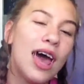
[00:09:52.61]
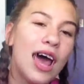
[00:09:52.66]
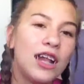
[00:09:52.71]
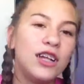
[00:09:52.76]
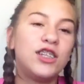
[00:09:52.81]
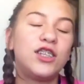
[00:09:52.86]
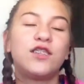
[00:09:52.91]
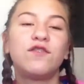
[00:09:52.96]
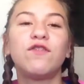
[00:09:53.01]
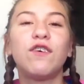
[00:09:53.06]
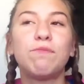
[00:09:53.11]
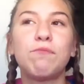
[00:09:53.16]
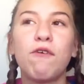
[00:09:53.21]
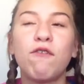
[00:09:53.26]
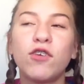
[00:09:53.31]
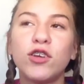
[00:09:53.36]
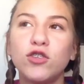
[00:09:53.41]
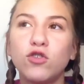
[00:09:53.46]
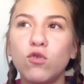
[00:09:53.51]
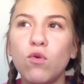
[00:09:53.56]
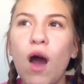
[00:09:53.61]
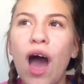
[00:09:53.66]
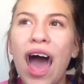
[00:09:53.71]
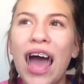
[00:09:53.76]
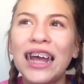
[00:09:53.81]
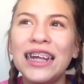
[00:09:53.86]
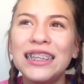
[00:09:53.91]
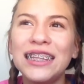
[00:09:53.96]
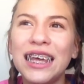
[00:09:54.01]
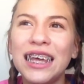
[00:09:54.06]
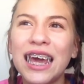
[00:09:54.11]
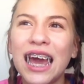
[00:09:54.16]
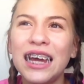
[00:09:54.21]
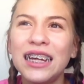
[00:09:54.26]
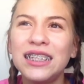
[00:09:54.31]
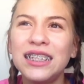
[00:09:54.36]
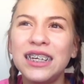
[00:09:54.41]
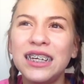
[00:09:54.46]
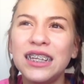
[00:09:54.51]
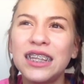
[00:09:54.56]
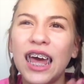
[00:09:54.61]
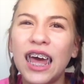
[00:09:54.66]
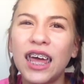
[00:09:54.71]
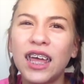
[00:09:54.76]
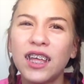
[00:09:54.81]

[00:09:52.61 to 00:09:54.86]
and just flip over. So I think I did